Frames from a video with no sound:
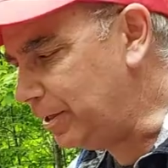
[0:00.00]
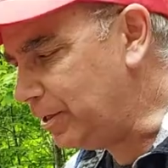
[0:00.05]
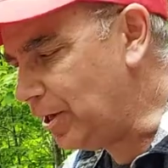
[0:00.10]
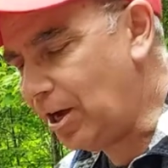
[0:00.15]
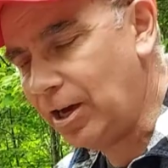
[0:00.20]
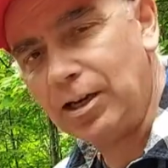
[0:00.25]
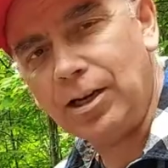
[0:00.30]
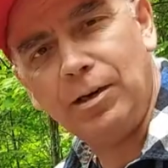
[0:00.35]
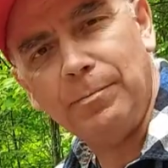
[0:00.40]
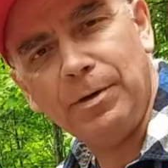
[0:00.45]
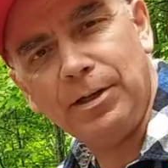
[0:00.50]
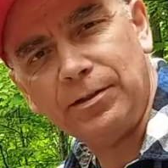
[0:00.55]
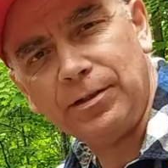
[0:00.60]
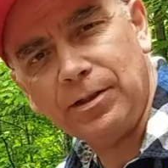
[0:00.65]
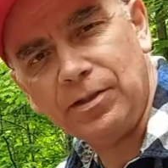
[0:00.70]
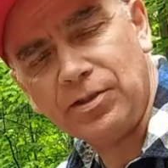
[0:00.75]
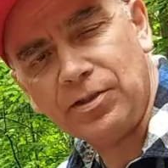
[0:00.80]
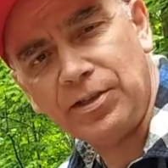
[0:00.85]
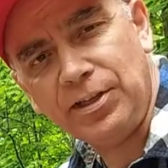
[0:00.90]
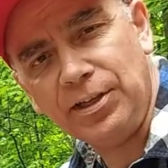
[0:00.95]
to be talking about
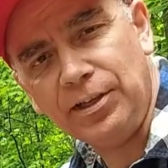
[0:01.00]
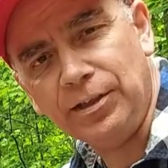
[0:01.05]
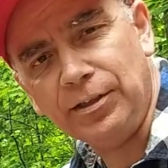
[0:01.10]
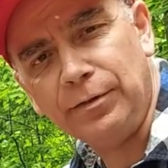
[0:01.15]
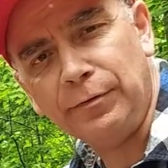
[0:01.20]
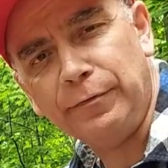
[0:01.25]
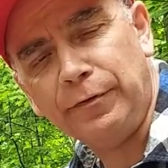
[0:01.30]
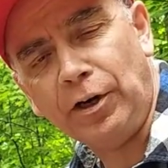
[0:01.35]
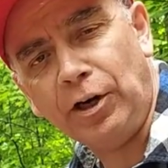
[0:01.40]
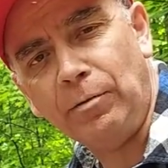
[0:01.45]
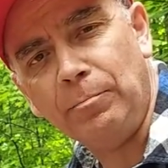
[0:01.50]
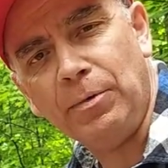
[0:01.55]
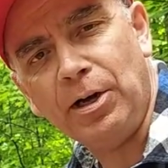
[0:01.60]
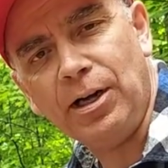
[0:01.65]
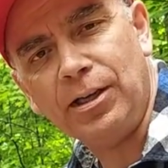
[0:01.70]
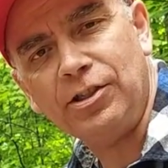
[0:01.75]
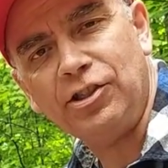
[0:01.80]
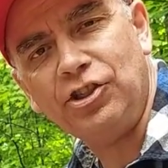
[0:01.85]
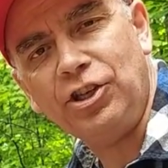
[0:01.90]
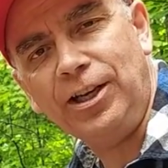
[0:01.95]
the Stihl Farm
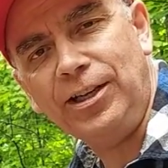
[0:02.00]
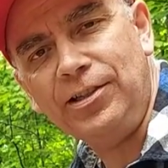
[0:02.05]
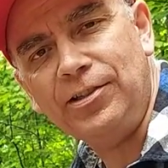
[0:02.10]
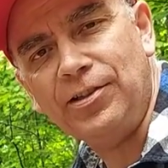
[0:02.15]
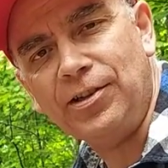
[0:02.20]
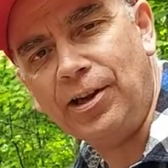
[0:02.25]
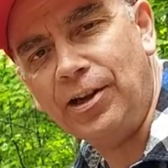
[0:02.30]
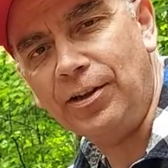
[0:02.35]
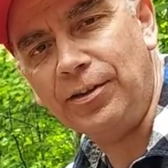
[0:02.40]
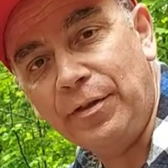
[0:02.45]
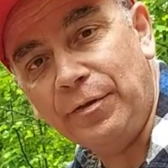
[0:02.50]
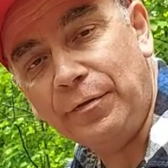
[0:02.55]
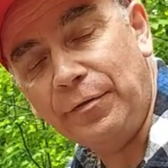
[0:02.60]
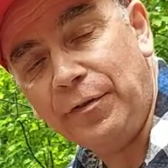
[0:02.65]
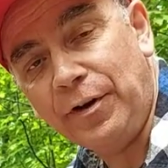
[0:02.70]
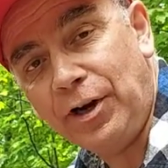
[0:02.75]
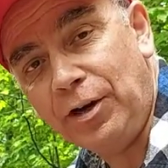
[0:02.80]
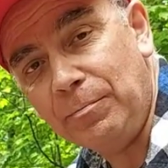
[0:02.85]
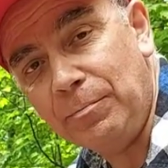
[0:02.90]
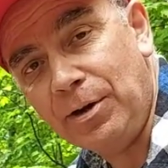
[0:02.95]
Boss chainsaw, the
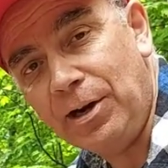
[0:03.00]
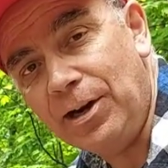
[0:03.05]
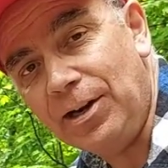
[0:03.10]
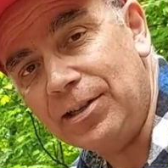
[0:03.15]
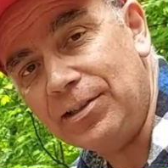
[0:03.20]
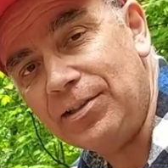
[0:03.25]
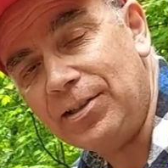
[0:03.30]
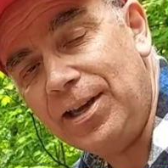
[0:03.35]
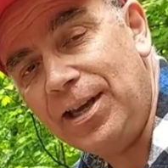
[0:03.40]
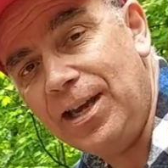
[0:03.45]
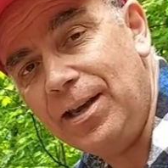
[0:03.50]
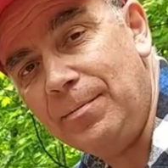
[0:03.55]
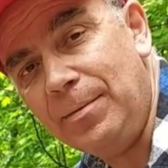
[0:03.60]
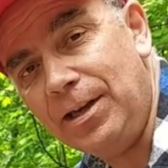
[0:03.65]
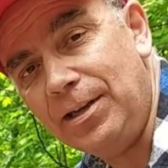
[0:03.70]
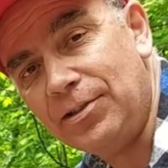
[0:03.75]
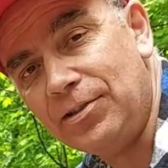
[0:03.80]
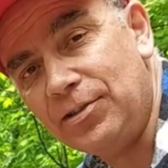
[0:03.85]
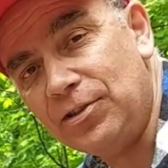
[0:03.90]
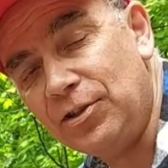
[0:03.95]
Farm Boss
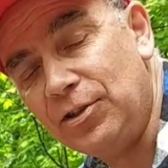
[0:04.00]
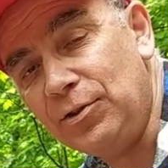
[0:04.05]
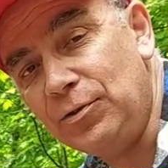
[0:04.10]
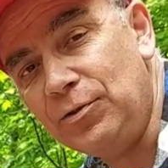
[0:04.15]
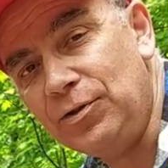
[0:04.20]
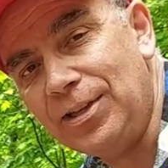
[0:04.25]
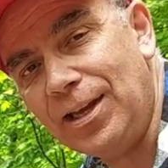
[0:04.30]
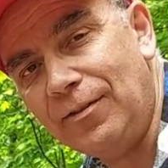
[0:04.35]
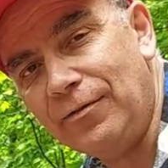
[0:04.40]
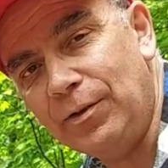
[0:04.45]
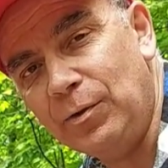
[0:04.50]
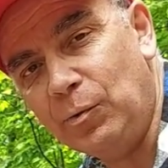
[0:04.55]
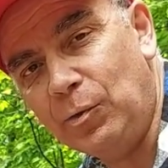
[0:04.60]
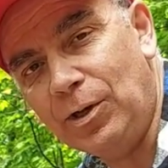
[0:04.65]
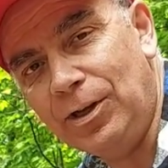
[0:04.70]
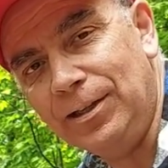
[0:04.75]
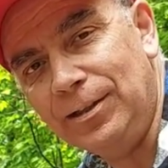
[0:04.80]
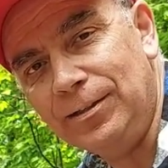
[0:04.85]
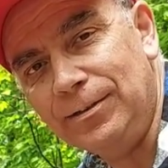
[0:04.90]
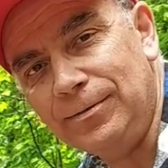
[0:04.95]

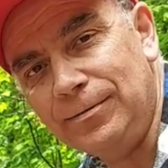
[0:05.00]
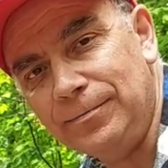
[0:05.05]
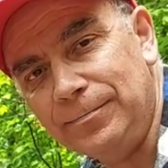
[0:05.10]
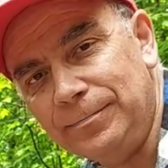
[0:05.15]
MS271.